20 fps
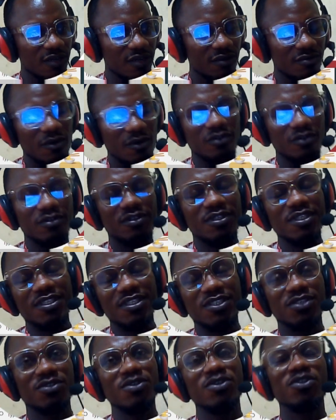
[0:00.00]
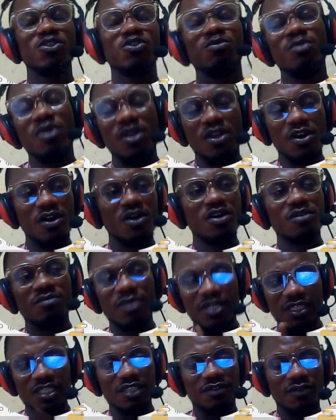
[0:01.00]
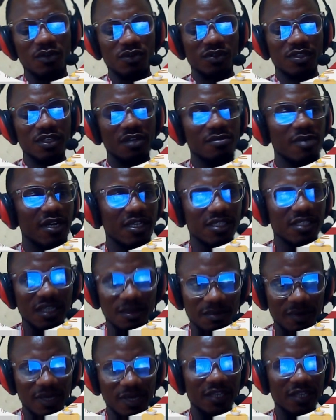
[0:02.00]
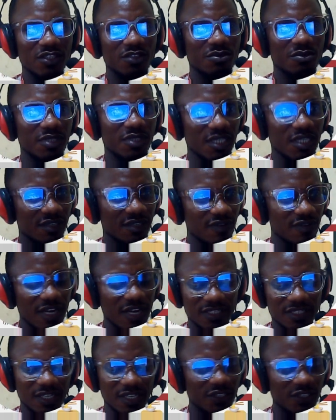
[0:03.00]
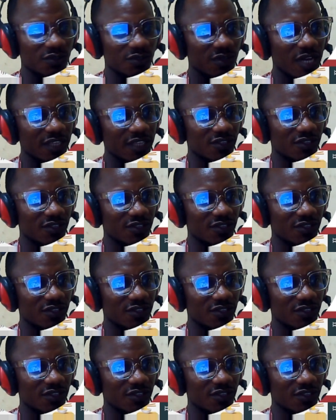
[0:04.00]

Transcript: Well, this is going to be long, but just follow step by step and it will be just fast. So let's do that